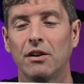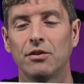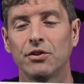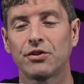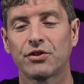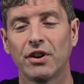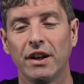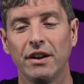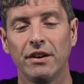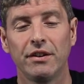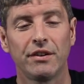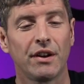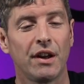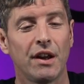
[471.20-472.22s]

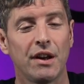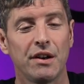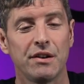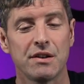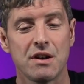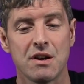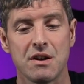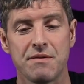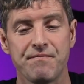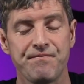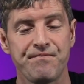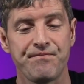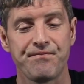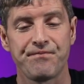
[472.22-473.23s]
frustrated and
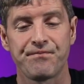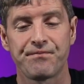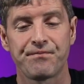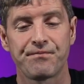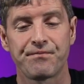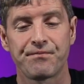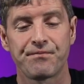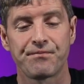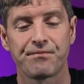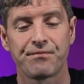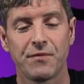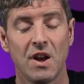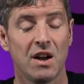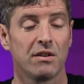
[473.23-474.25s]

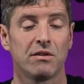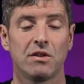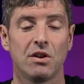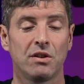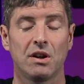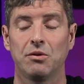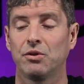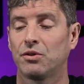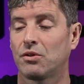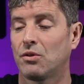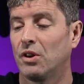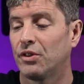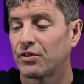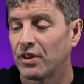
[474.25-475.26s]
thought that was
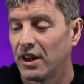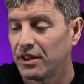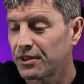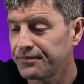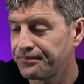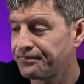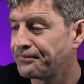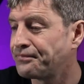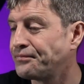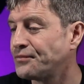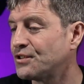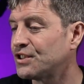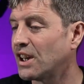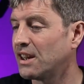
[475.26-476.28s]
quite strange,
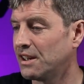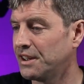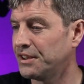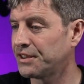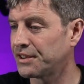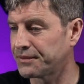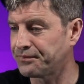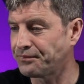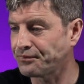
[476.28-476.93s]
to say the least.